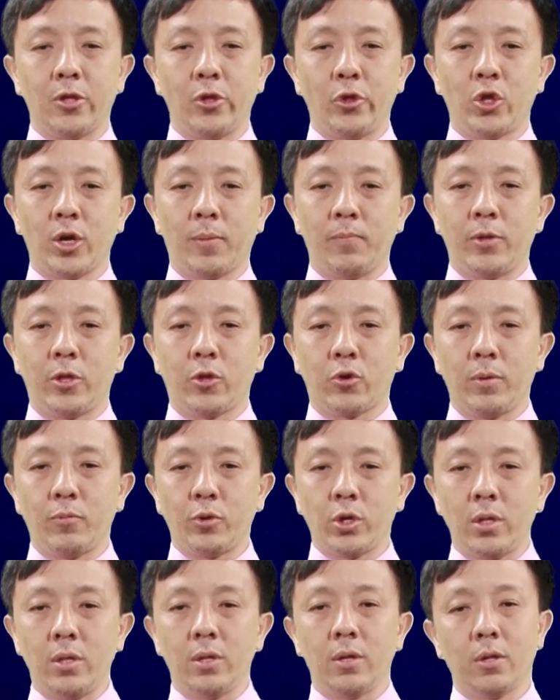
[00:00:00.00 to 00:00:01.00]
Job
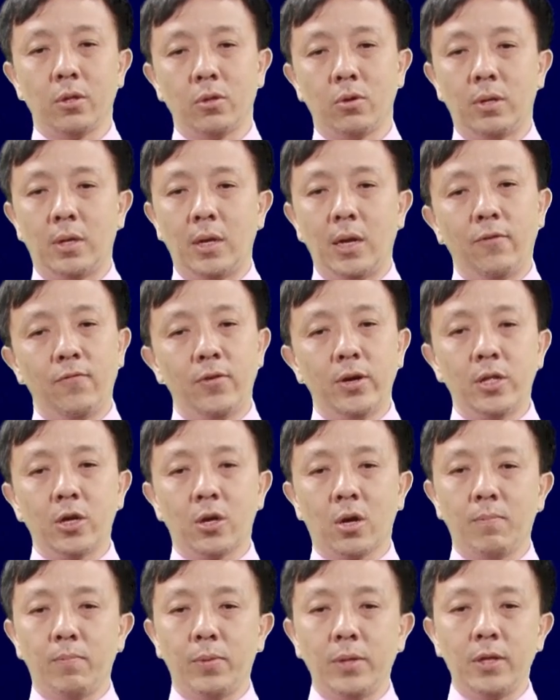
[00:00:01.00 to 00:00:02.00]
description, to deliver the
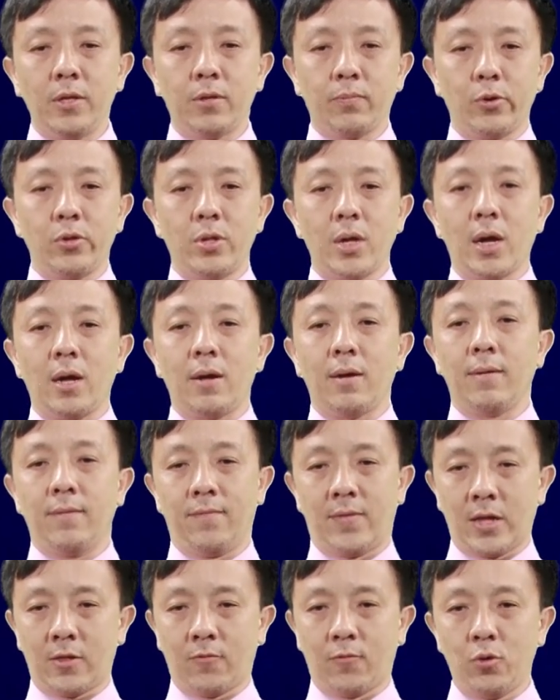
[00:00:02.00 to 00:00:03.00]
company's product,
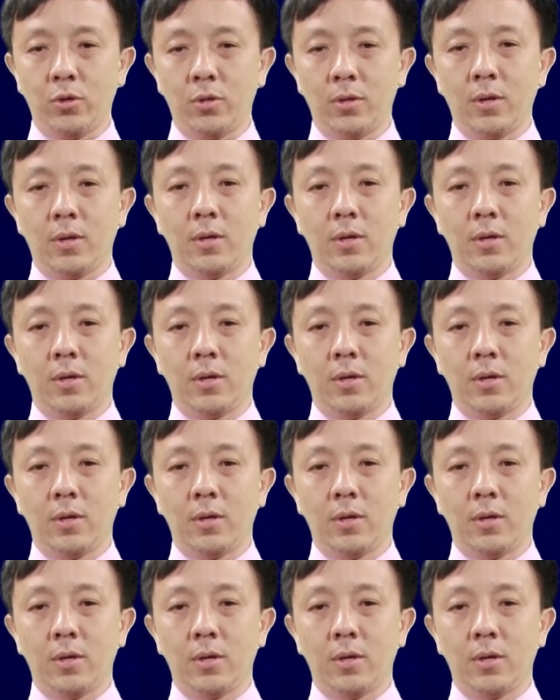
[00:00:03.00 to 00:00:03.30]
fast food,